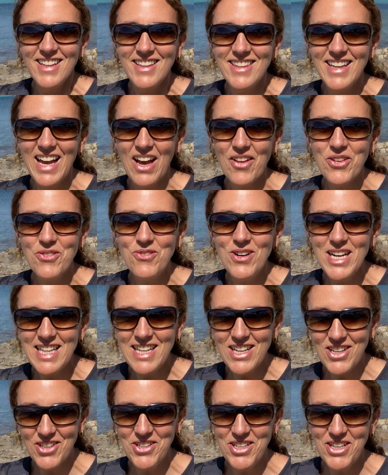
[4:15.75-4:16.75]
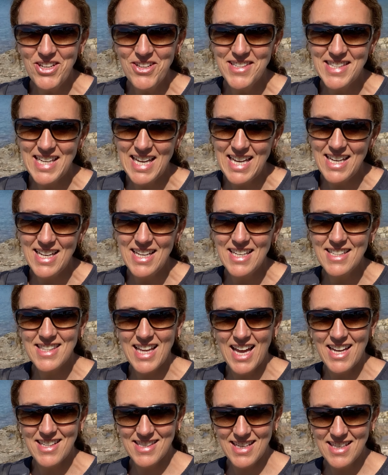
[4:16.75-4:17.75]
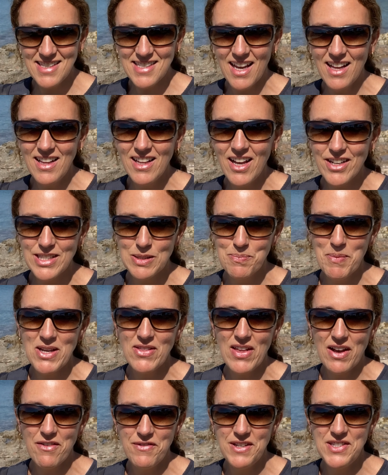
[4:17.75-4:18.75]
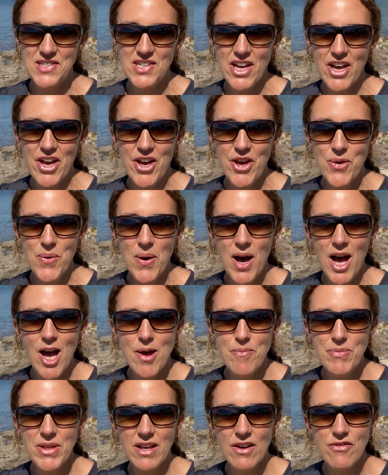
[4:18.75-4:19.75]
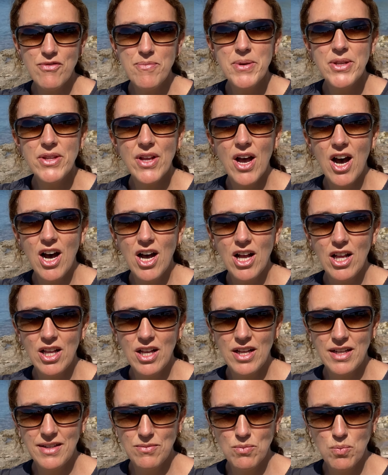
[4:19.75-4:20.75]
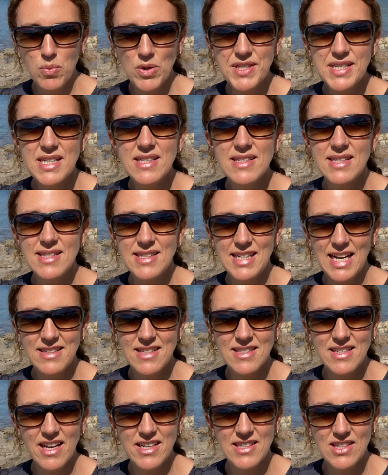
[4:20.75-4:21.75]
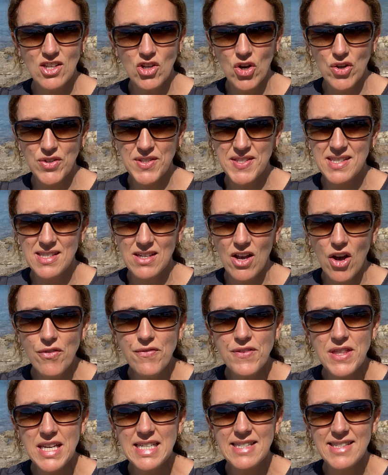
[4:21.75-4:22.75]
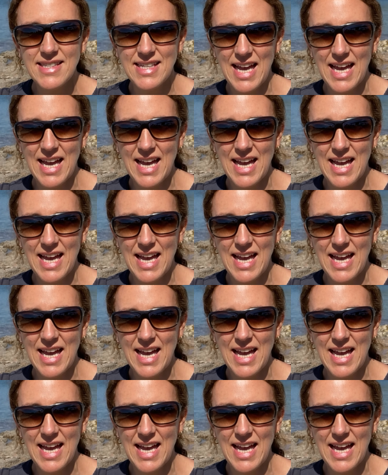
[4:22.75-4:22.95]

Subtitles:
Now, the really good news is that since I last made that video, the government are wanting to standardise the costs of these